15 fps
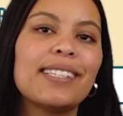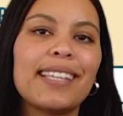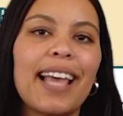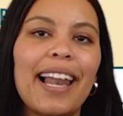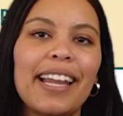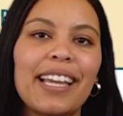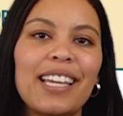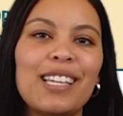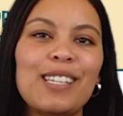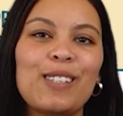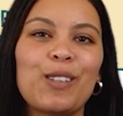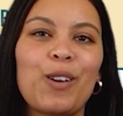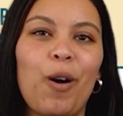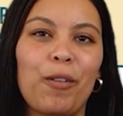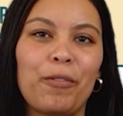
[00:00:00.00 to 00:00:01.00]
selling
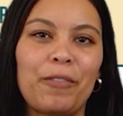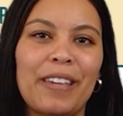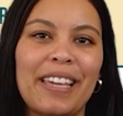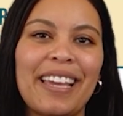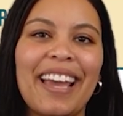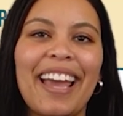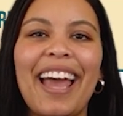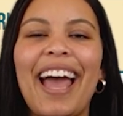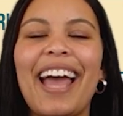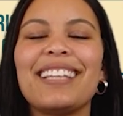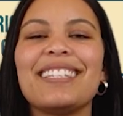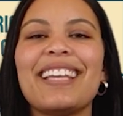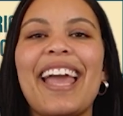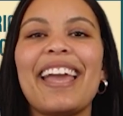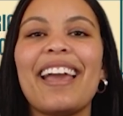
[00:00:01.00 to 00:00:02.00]
his coffee
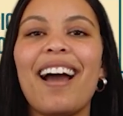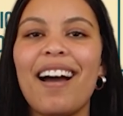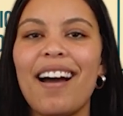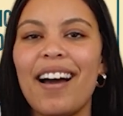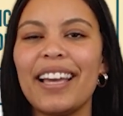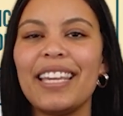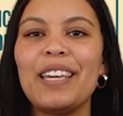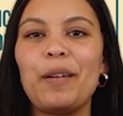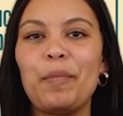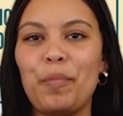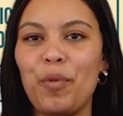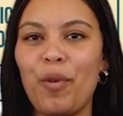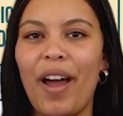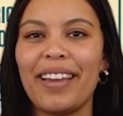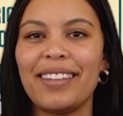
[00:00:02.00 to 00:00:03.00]
at a higher
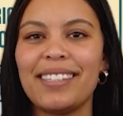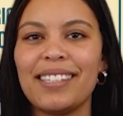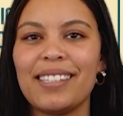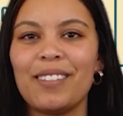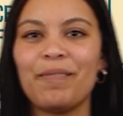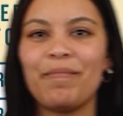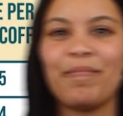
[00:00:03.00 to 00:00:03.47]
price.